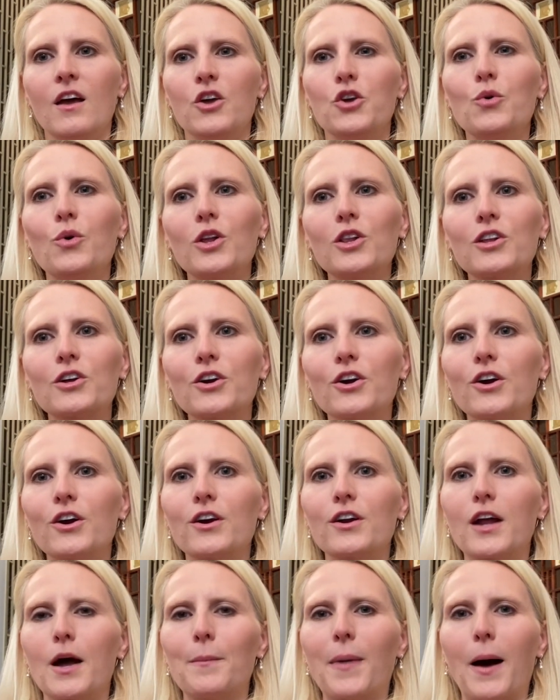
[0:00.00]
You will
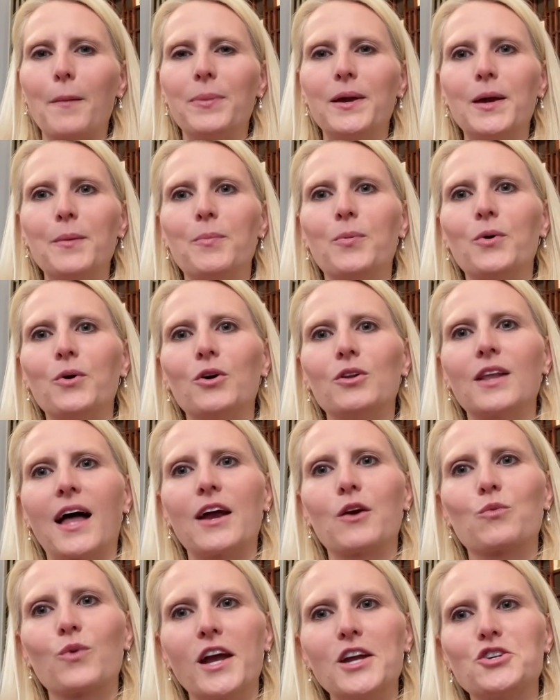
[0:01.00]
learn about people
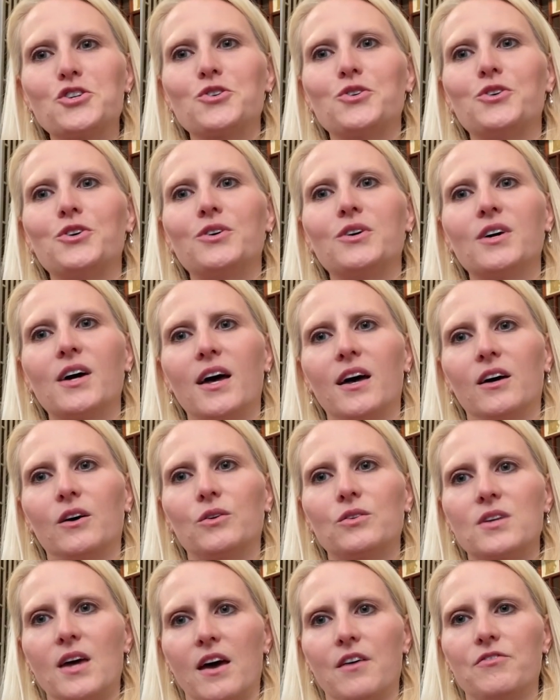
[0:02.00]
like Rachel
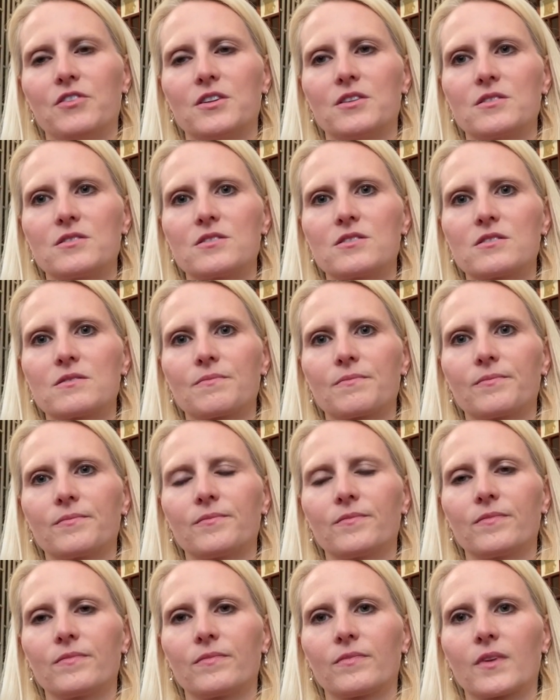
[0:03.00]
Held Evans.
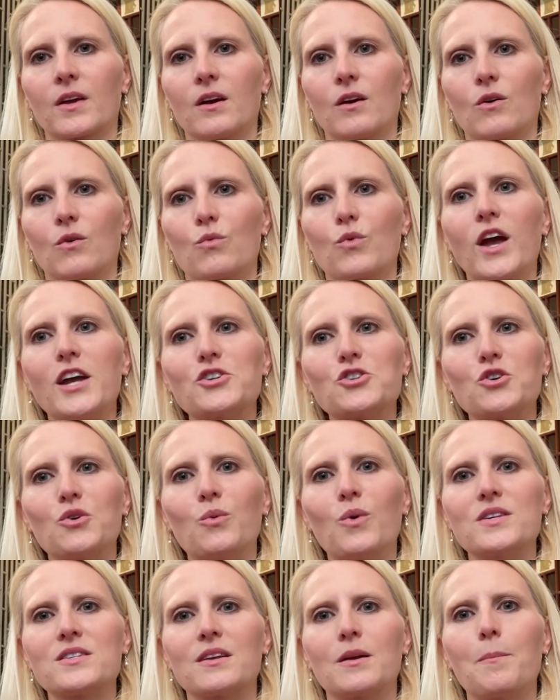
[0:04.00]
Rachel
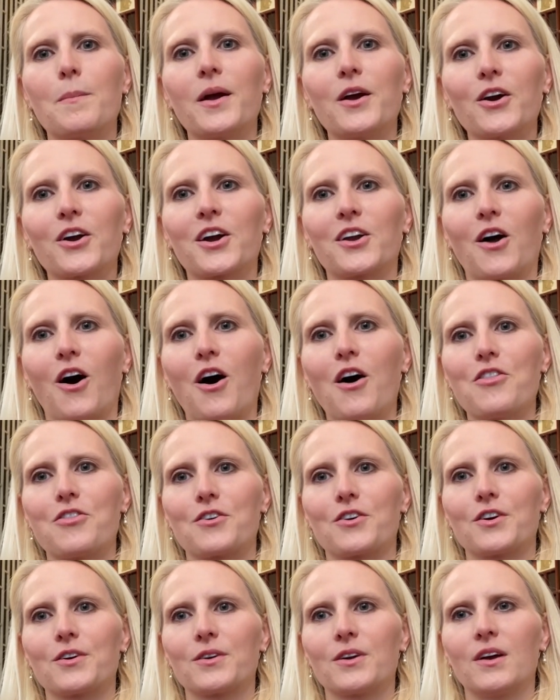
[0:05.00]
was an American
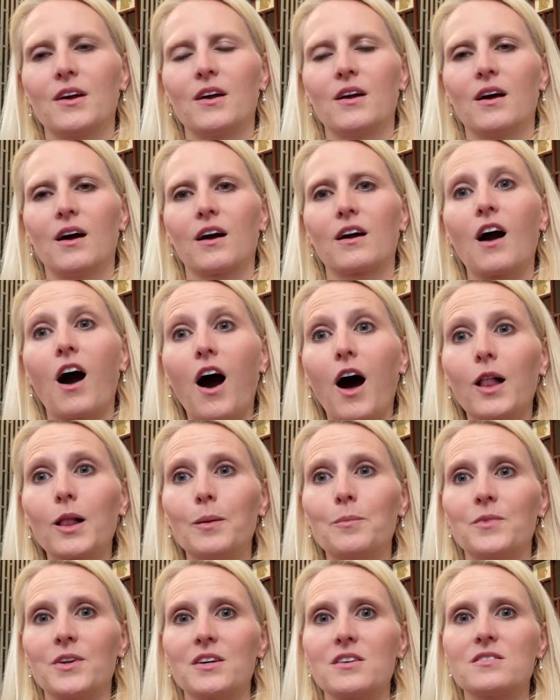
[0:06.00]
author, a
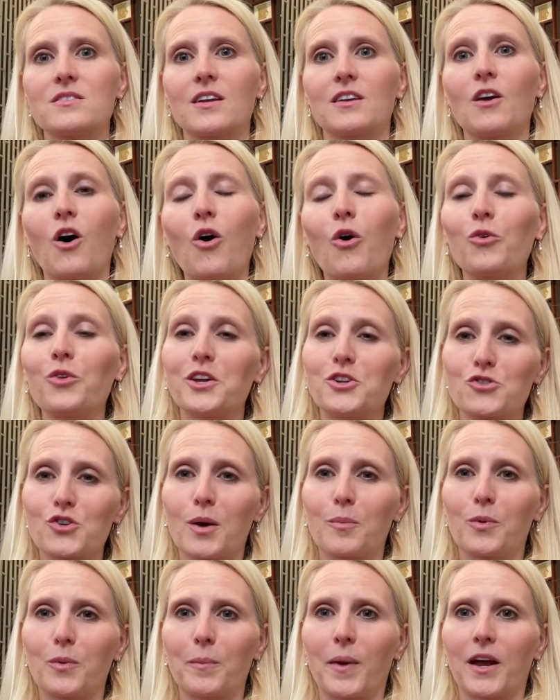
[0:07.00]
columnist, and holy
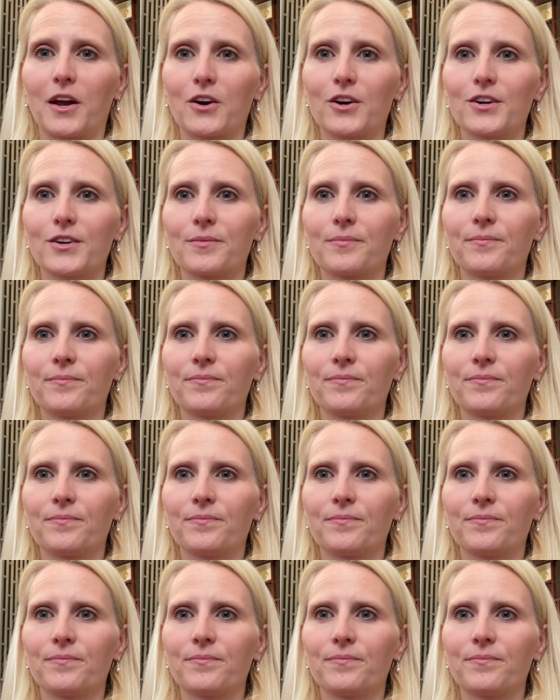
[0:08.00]
troublemaker.